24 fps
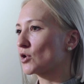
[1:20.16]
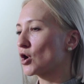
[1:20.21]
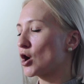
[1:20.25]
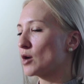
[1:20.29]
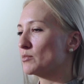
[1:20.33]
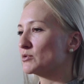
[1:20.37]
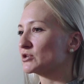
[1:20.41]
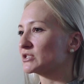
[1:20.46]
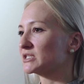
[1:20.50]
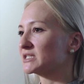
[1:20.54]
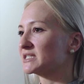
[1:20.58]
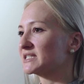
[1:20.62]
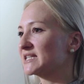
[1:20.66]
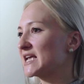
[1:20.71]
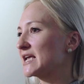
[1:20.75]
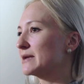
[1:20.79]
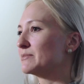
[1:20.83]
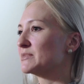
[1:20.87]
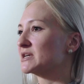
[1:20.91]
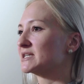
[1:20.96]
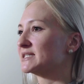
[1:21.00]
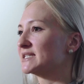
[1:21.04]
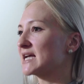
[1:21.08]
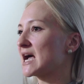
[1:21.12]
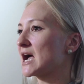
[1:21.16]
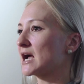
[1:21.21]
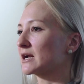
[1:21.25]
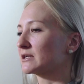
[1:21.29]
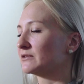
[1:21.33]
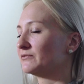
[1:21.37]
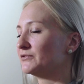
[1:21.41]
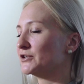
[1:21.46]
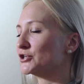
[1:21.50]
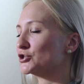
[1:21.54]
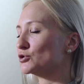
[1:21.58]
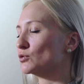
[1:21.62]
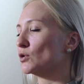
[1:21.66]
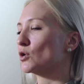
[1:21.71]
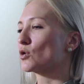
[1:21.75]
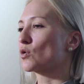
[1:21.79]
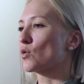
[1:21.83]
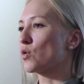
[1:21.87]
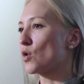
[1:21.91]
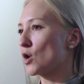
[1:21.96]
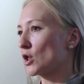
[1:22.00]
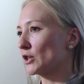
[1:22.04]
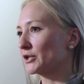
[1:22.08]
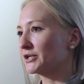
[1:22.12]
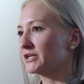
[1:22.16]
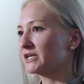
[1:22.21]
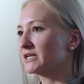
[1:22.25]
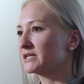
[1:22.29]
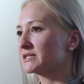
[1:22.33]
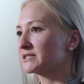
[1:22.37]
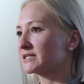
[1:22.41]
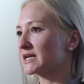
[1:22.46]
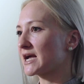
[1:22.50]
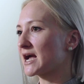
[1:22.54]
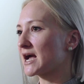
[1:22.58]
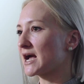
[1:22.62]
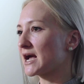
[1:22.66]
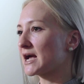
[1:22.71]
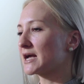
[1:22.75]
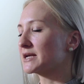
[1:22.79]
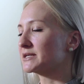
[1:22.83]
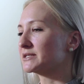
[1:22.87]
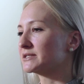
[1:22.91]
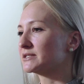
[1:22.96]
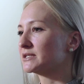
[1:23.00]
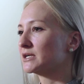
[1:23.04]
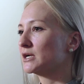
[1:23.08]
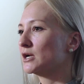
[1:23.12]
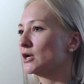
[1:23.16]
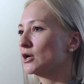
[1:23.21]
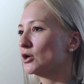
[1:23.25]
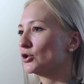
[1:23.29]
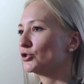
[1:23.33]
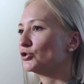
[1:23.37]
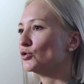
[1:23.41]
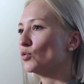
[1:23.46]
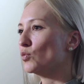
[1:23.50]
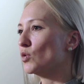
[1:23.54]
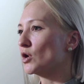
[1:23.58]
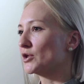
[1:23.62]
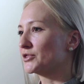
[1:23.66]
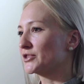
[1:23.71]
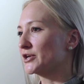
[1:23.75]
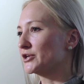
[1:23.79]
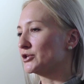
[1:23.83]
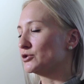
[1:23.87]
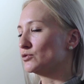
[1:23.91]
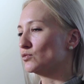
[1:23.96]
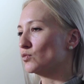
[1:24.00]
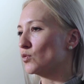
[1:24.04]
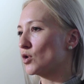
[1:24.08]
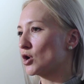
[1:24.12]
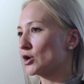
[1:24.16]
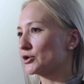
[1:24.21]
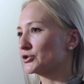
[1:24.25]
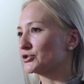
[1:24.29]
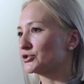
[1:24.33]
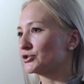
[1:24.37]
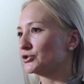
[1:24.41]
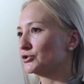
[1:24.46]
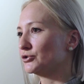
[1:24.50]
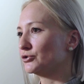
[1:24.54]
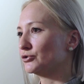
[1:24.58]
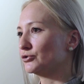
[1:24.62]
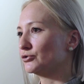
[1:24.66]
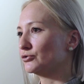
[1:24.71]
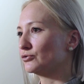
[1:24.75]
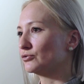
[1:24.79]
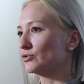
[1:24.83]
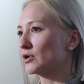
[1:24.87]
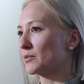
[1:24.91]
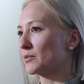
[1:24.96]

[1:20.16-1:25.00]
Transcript: almost the same exact visual qualities as the one that you want to